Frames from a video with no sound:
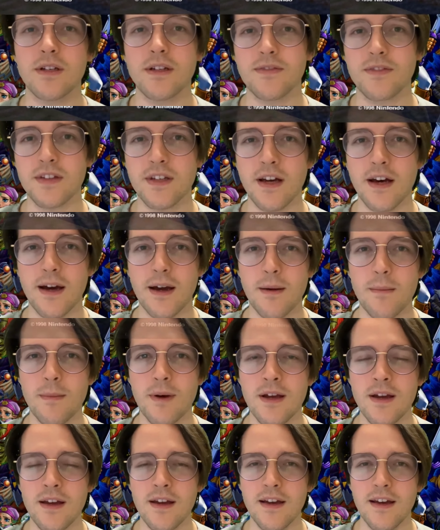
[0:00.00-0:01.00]
of Time,
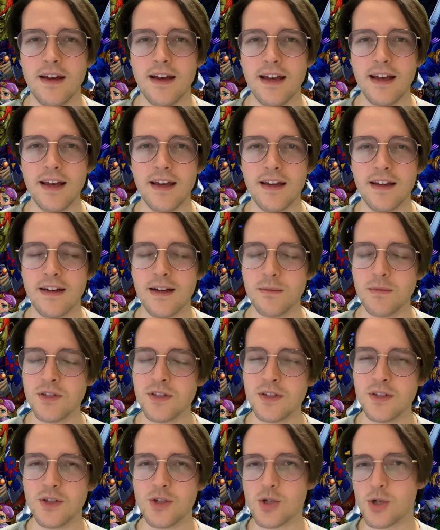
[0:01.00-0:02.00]
and I'm
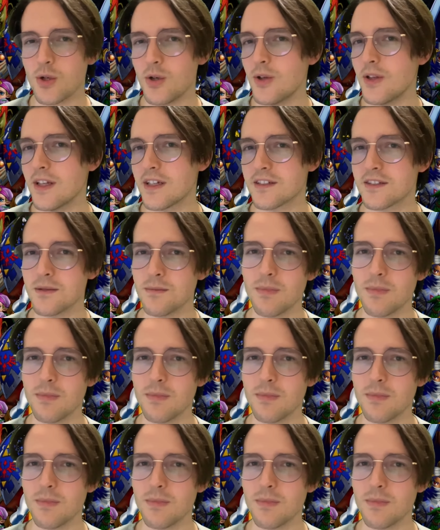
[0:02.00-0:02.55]
just gonna show you like some